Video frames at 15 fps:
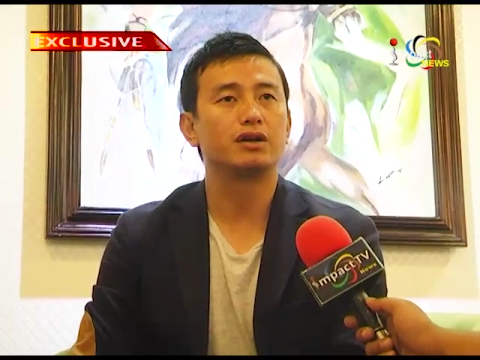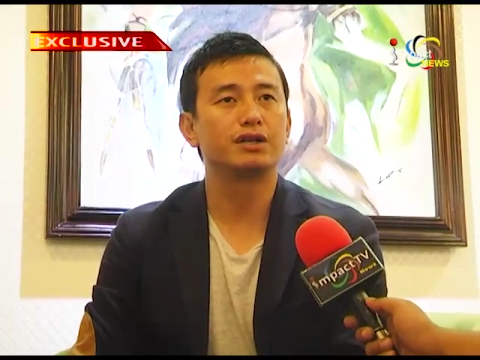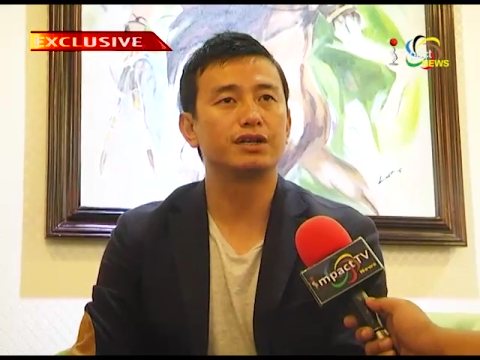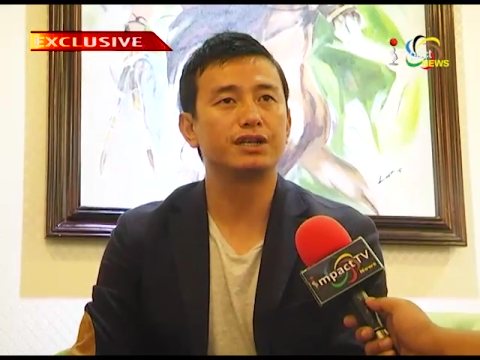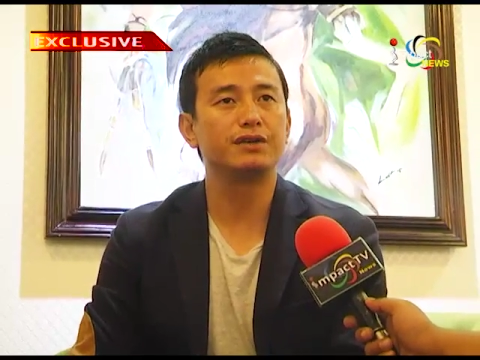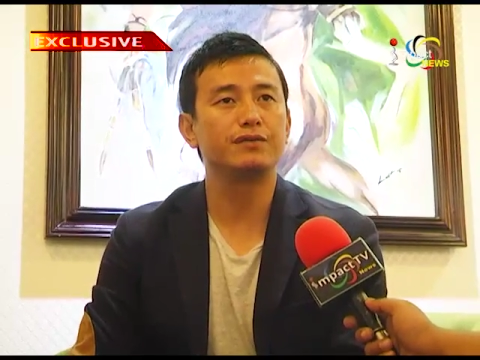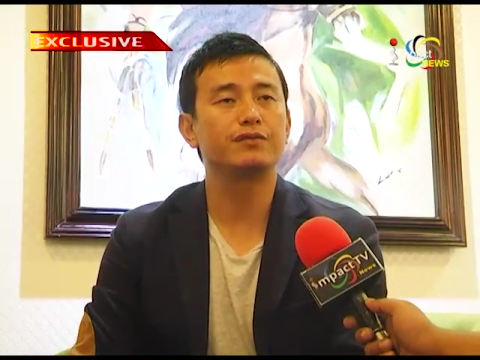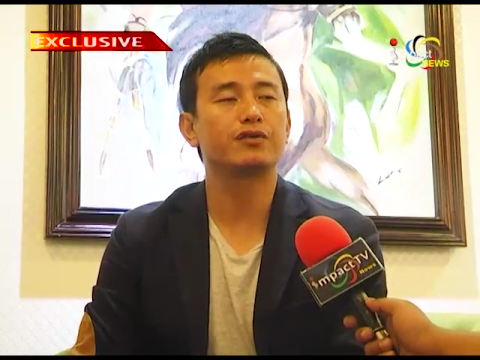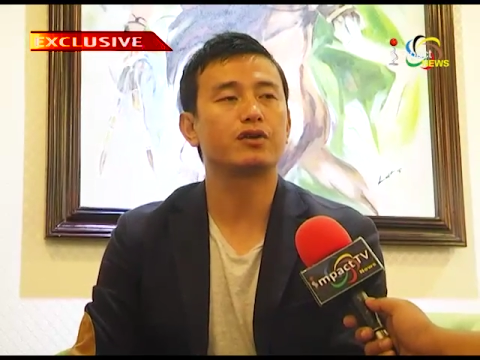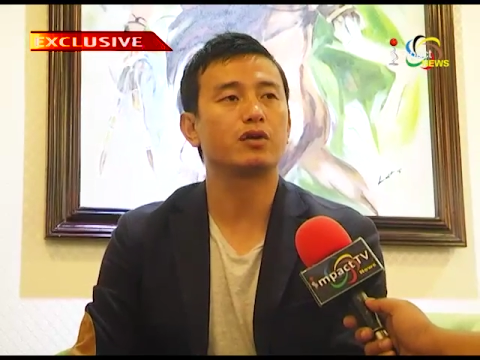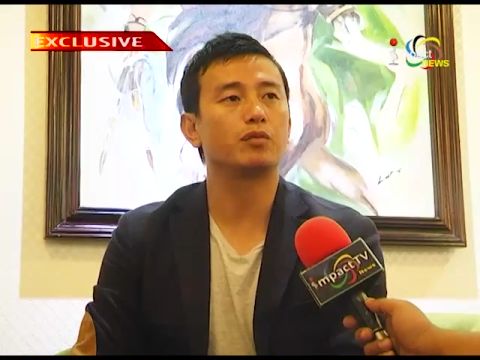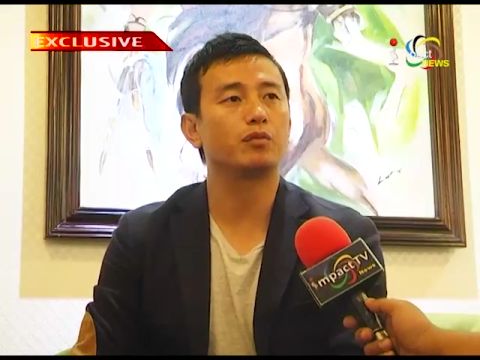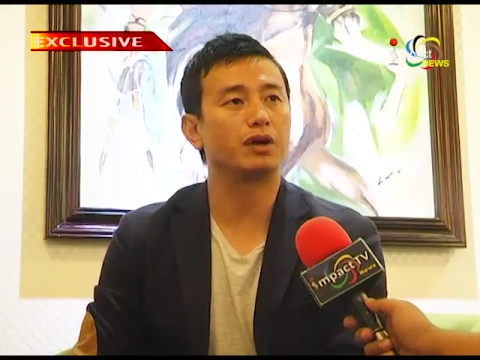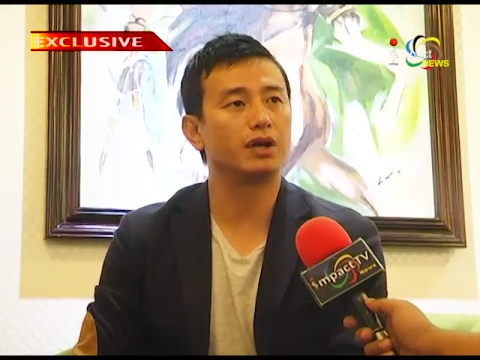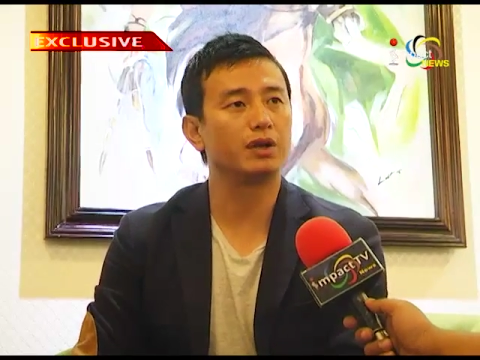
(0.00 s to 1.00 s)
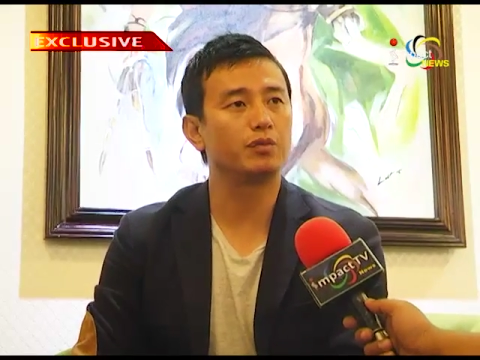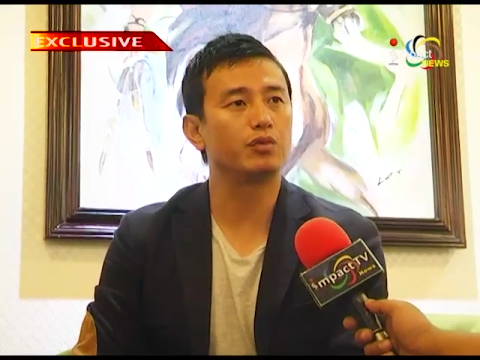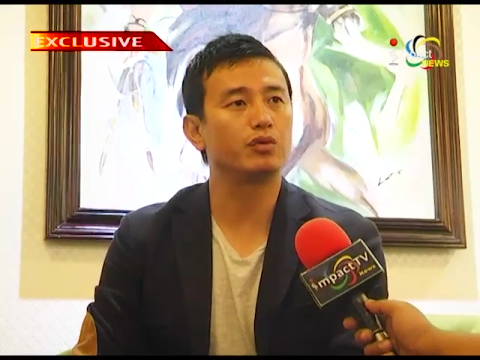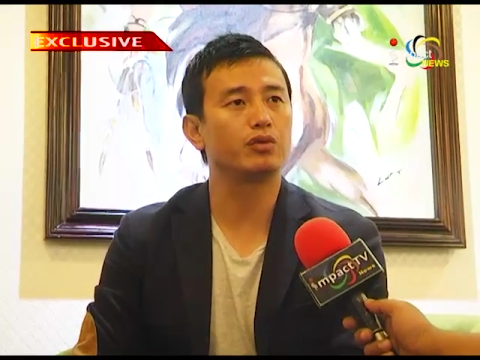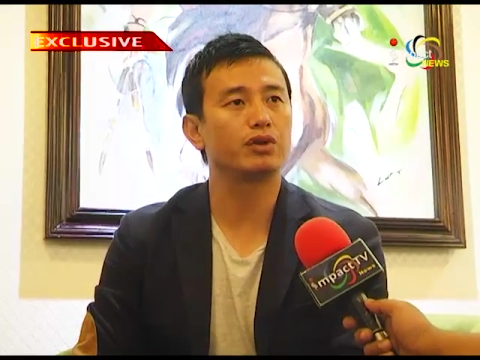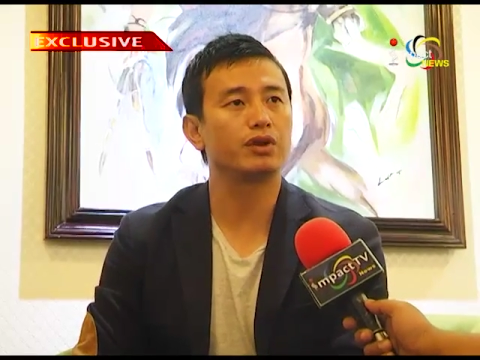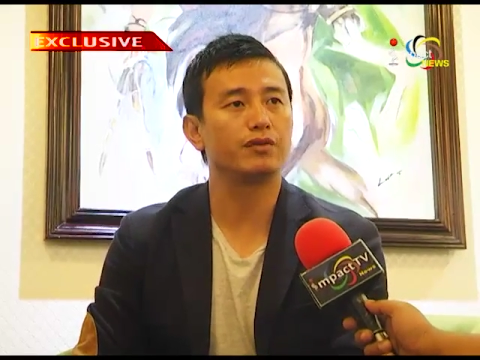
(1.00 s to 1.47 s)
team from
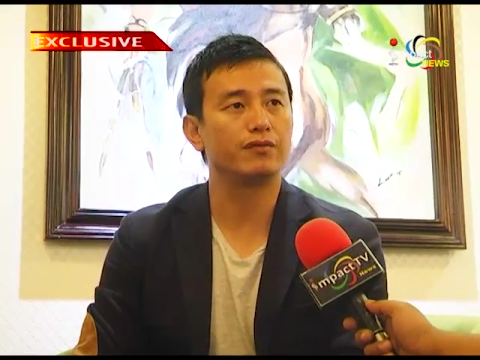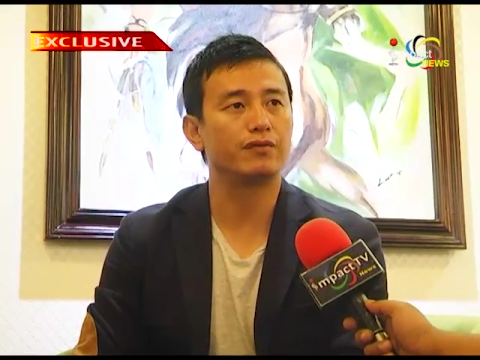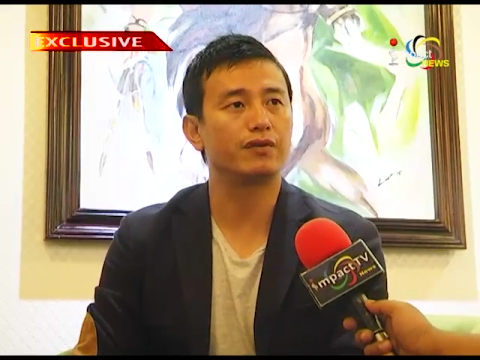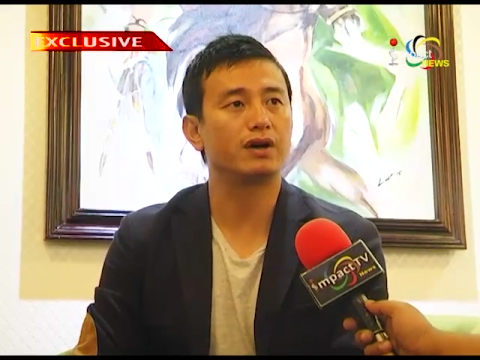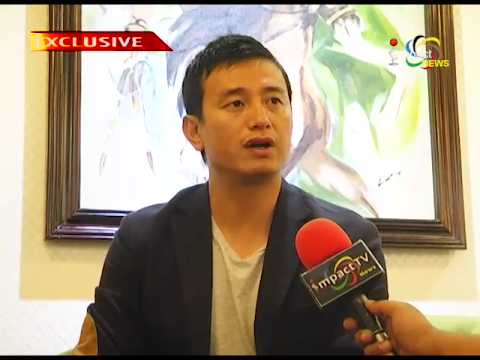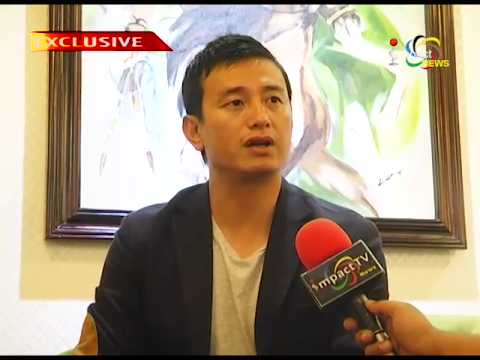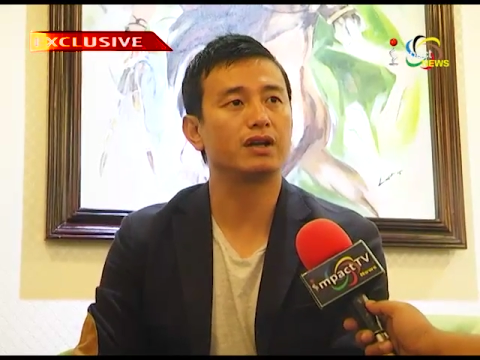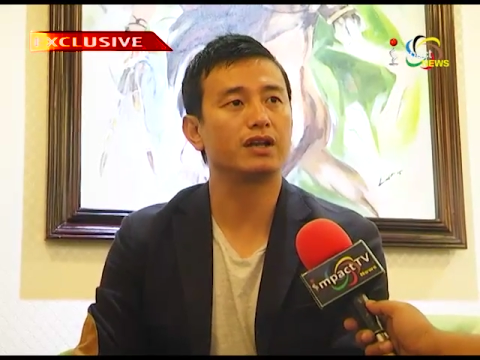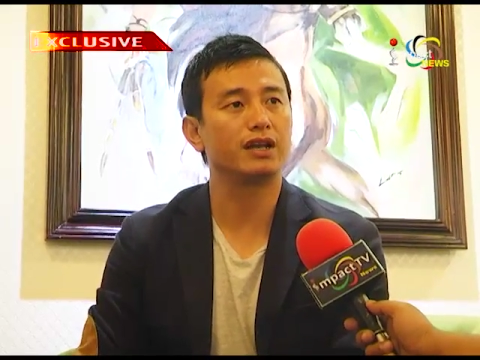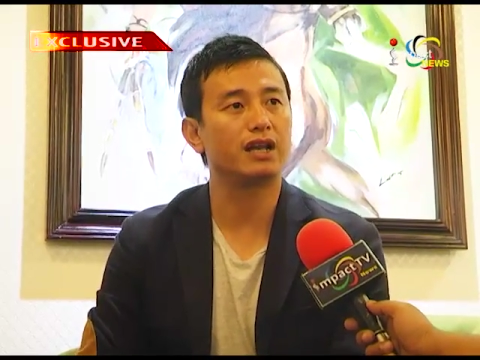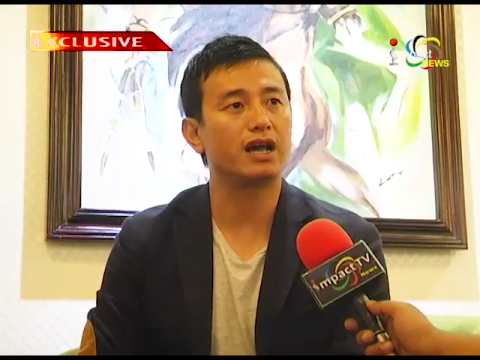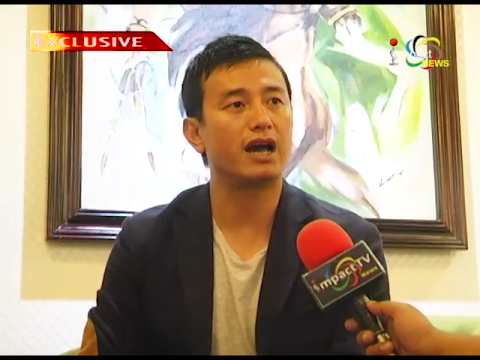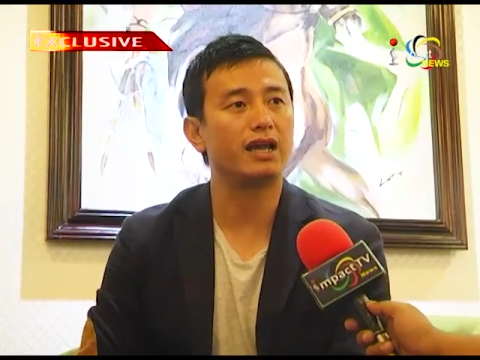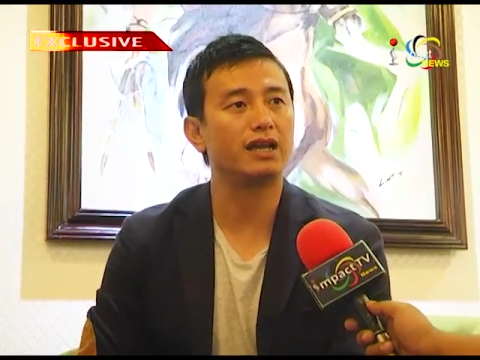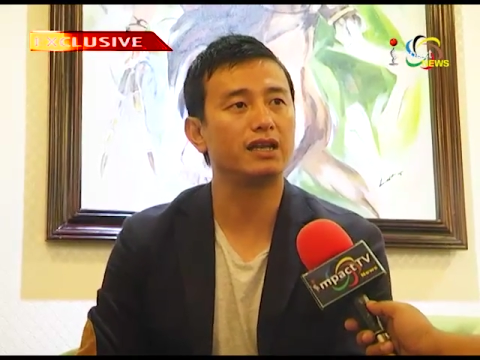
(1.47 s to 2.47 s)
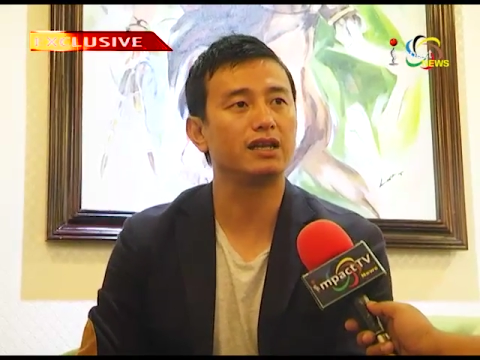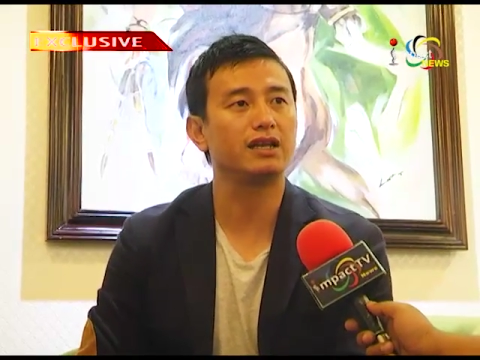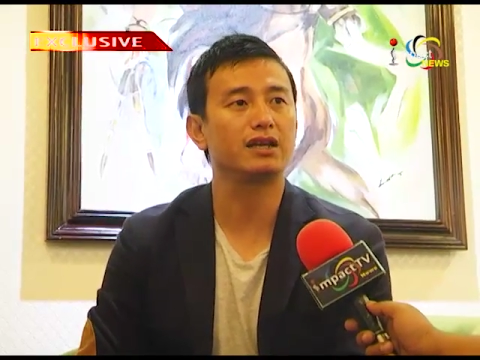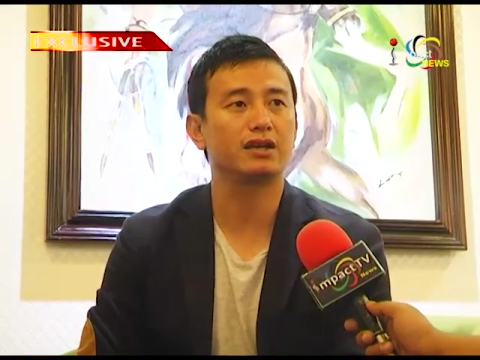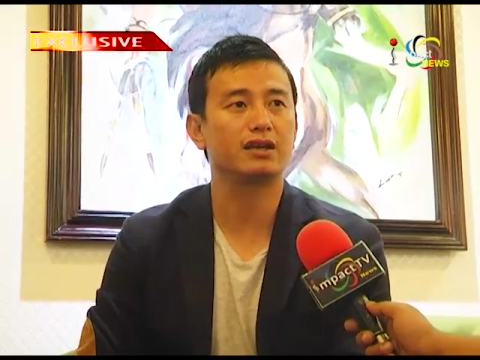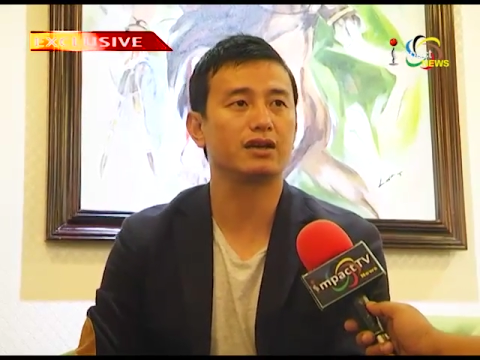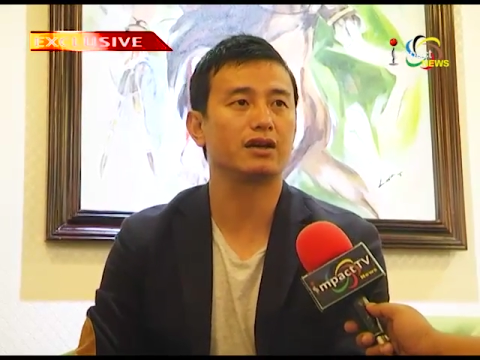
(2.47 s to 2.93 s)
Manipur, Imphal in
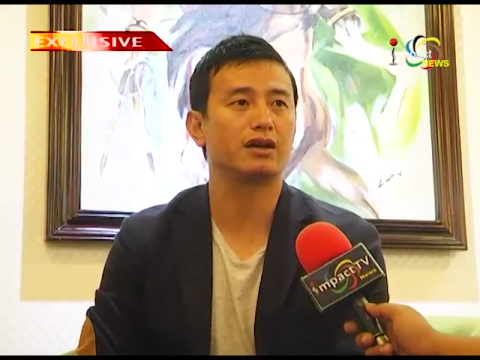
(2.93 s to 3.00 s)
I-League,